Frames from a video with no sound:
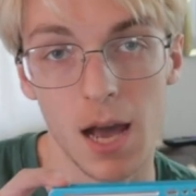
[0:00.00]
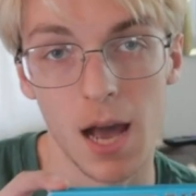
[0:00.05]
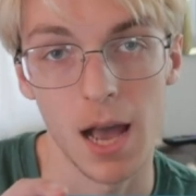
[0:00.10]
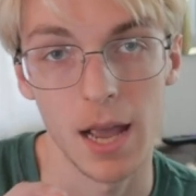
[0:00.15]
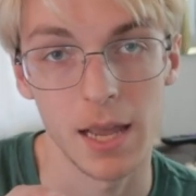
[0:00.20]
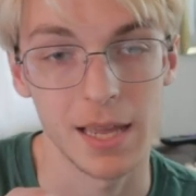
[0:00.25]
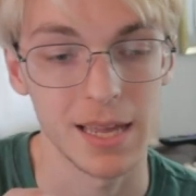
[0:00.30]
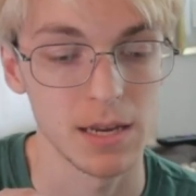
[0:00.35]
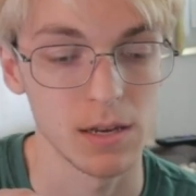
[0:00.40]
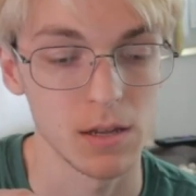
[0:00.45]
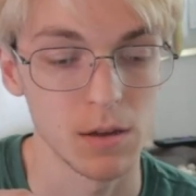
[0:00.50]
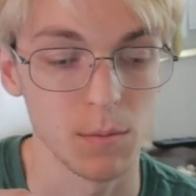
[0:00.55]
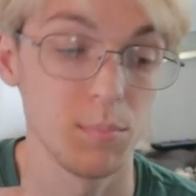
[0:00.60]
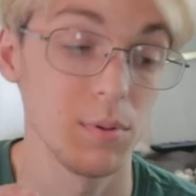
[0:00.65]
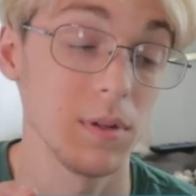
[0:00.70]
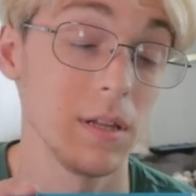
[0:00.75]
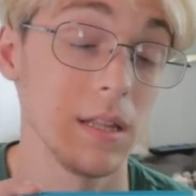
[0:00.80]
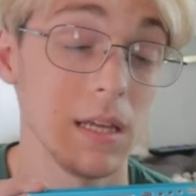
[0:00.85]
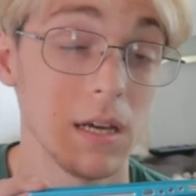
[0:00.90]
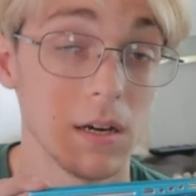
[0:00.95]
I can
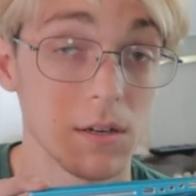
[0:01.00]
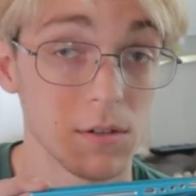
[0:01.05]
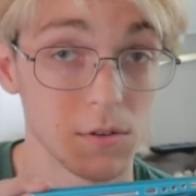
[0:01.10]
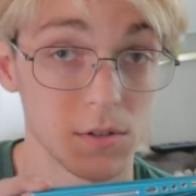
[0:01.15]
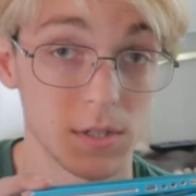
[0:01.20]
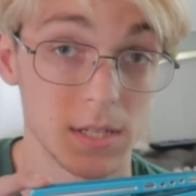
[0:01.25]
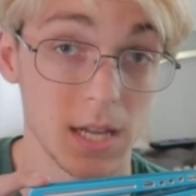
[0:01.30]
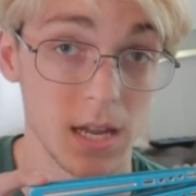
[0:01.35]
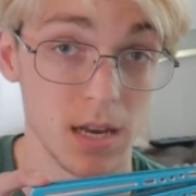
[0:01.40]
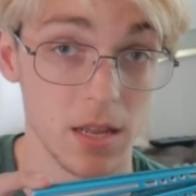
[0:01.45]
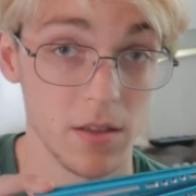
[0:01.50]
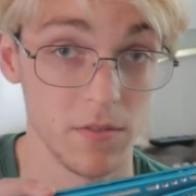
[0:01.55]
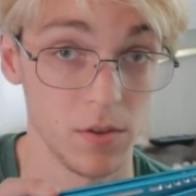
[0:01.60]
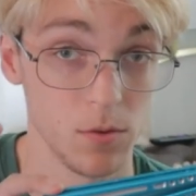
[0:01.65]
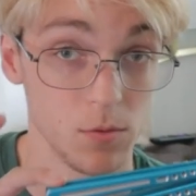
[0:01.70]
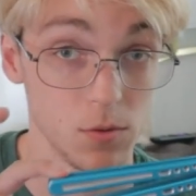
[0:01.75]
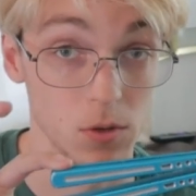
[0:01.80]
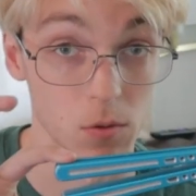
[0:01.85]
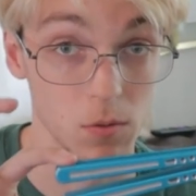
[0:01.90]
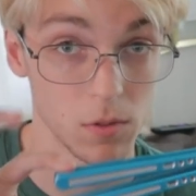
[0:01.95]
completely understand if
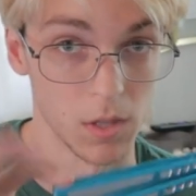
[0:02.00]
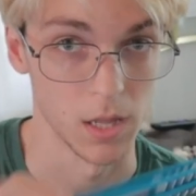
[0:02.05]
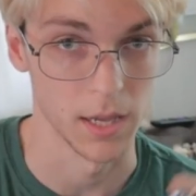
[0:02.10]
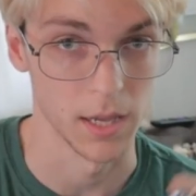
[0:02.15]
you don't